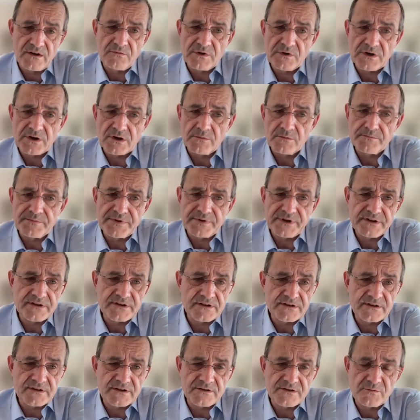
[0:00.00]
We
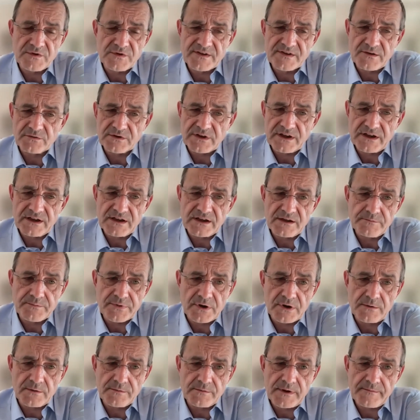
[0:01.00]
completed it without any
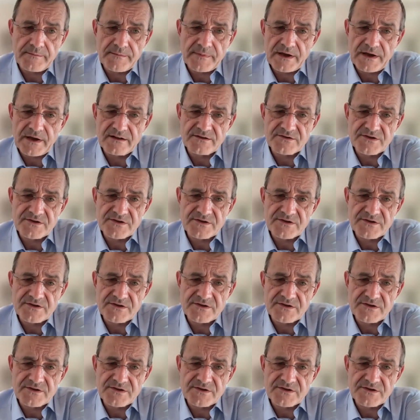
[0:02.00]
problem.